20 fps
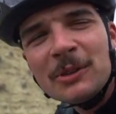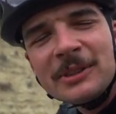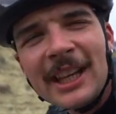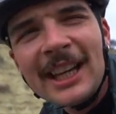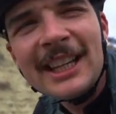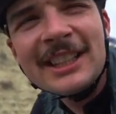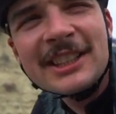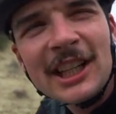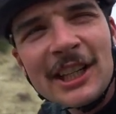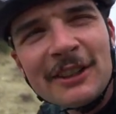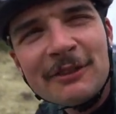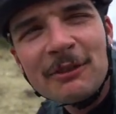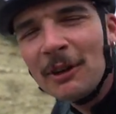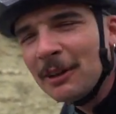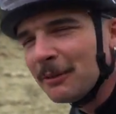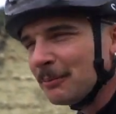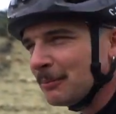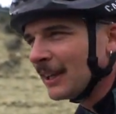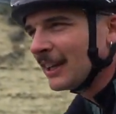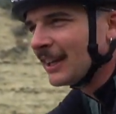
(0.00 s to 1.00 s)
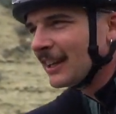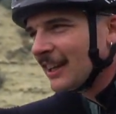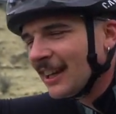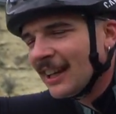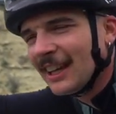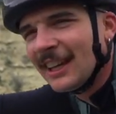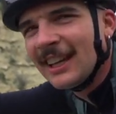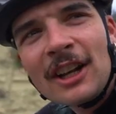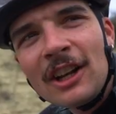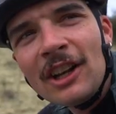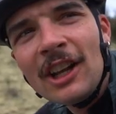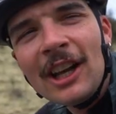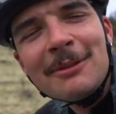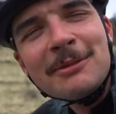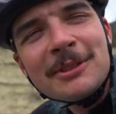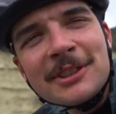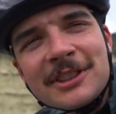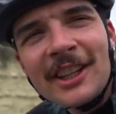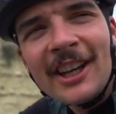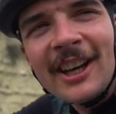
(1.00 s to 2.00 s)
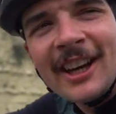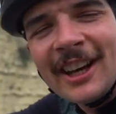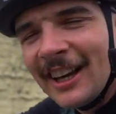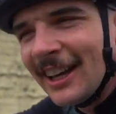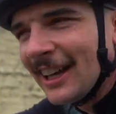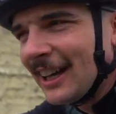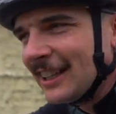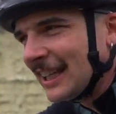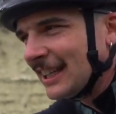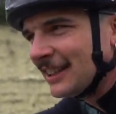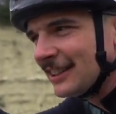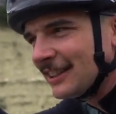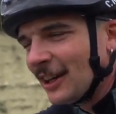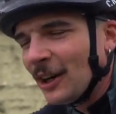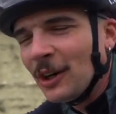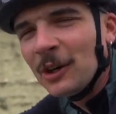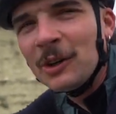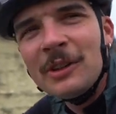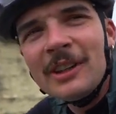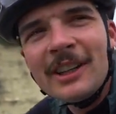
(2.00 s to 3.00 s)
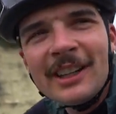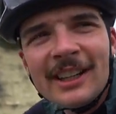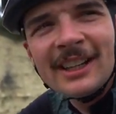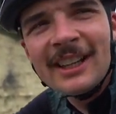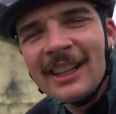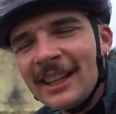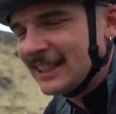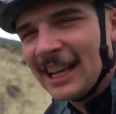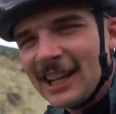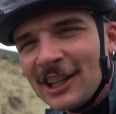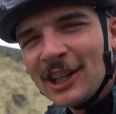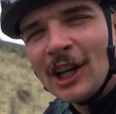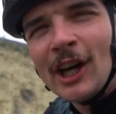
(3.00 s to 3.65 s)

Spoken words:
day is kind of one big climb to start, and then the whole second